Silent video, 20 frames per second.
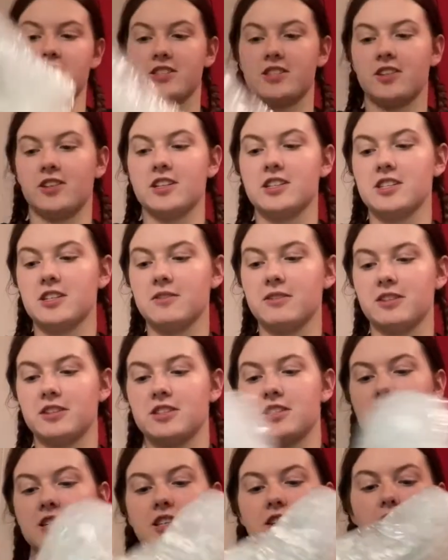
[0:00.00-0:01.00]
so let's see what this
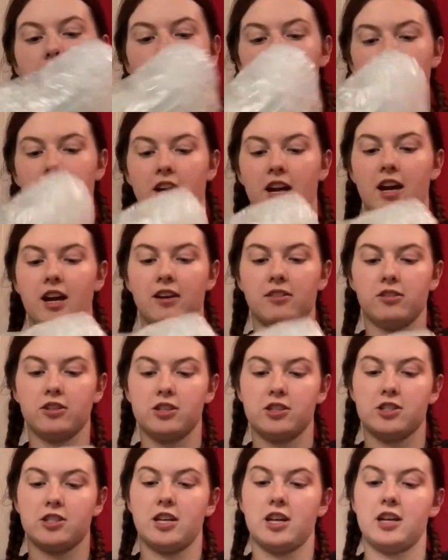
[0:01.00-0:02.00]
cute guy
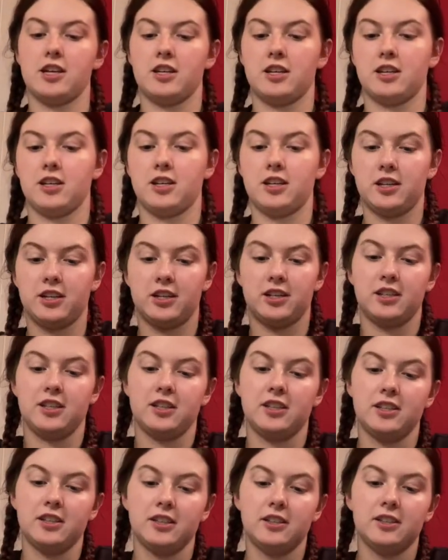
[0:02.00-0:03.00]
looks like.
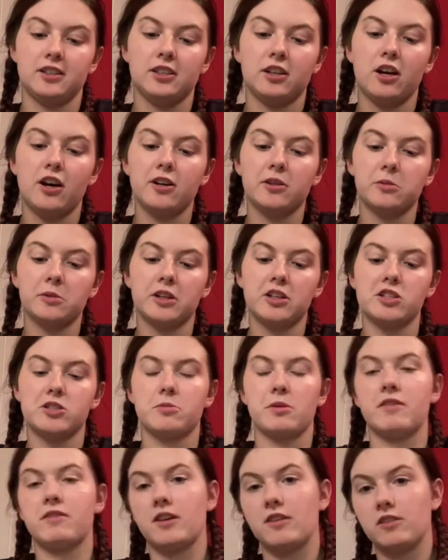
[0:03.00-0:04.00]
Halloween is my
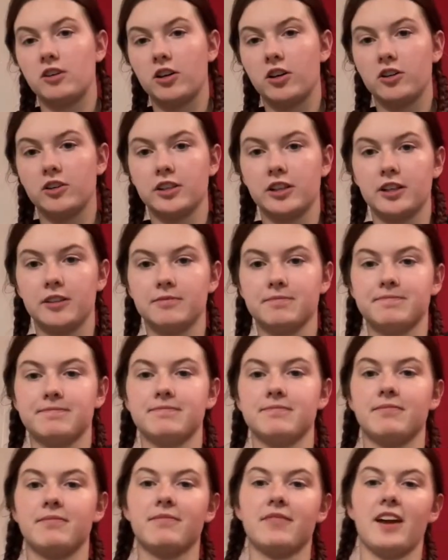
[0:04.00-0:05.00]
favorite holiday.
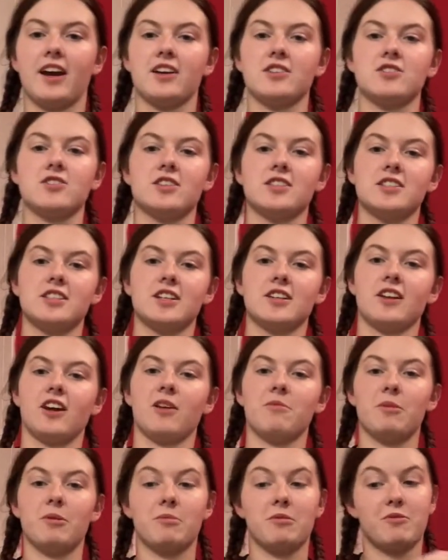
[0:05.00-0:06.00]
As you can see,
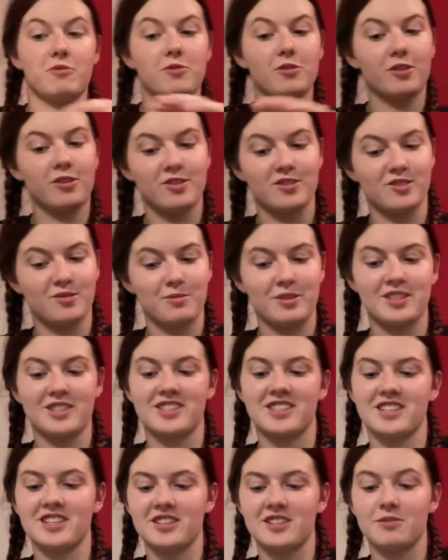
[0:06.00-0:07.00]
Nightmare Before Christmas
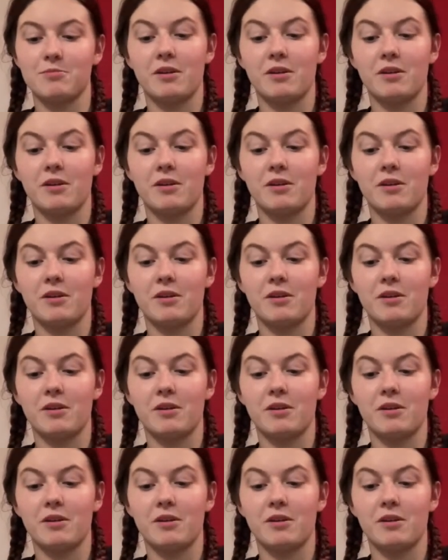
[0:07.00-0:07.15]
is my